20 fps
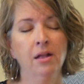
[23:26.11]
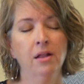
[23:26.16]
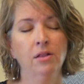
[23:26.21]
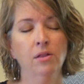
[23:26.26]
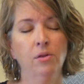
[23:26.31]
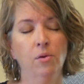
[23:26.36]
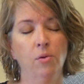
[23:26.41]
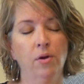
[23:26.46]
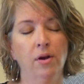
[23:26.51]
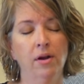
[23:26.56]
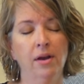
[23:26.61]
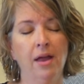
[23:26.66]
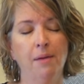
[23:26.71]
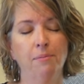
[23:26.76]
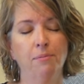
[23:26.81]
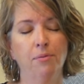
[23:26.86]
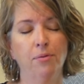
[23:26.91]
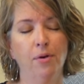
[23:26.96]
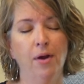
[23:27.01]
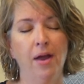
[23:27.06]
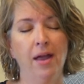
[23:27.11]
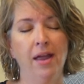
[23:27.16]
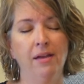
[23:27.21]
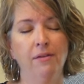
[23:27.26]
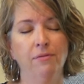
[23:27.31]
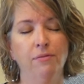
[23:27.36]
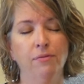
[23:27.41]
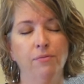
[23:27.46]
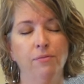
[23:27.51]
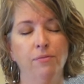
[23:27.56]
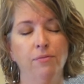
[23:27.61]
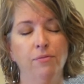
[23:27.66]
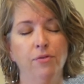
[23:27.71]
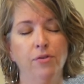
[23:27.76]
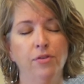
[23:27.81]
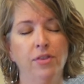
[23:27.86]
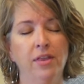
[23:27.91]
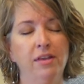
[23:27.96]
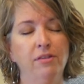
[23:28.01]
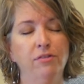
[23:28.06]
Lord, I pray
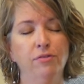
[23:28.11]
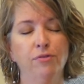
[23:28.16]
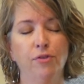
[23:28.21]
for these